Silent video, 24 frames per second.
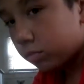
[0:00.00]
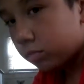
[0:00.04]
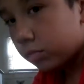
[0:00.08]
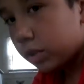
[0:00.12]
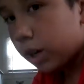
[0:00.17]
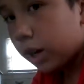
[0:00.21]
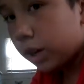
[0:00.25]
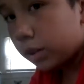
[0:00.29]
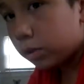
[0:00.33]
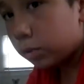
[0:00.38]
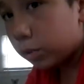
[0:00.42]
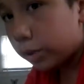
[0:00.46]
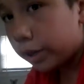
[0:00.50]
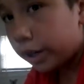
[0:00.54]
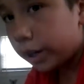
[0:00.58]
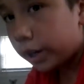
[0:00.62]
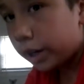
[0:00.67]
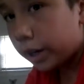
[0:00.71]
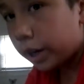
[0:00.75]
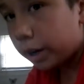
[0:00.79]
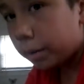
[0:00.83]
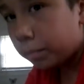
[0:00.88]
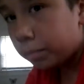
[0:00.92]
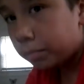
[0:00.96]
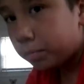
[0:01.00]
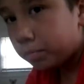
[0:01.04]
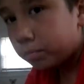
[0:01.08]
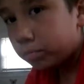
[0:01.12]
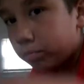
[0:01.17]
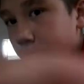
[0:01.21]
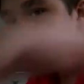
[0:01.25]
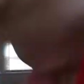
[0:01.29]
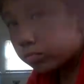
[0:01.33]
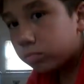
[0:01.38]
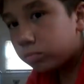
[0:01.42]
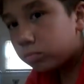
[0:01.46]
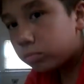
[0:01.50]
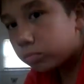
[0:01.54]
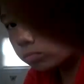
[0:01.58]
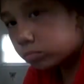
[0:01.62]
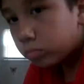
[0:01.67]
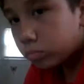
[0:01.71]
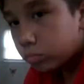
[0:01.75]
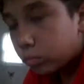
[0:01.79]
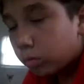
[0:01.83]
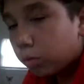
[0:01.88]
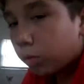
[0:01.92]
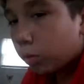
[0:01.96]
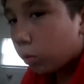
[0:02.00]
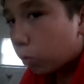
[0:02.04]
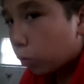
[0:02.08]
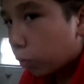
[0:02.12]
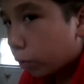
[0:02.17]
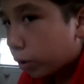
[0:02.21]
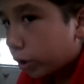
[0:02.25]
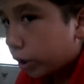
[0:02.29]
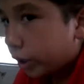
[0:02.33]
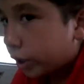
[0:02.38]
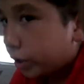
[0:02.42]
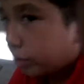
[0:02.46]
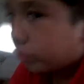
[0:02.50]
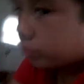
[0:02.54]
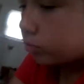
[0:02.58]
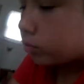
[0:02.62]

at 3 a.m. Really.